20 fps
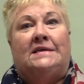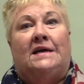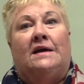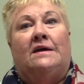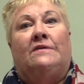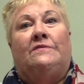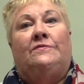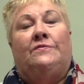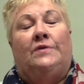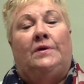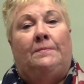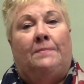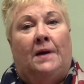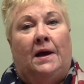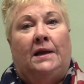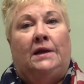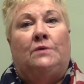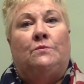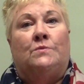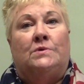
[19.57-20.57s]

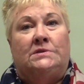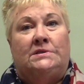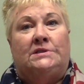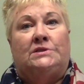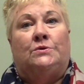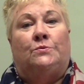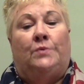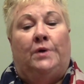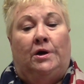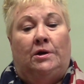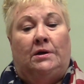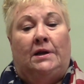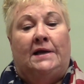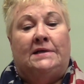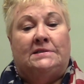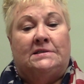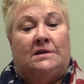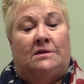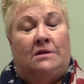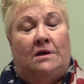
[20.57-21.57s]
everybody wants to wear
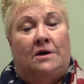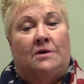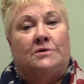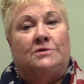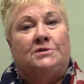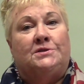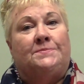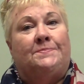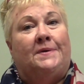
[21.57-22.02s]
less clothes,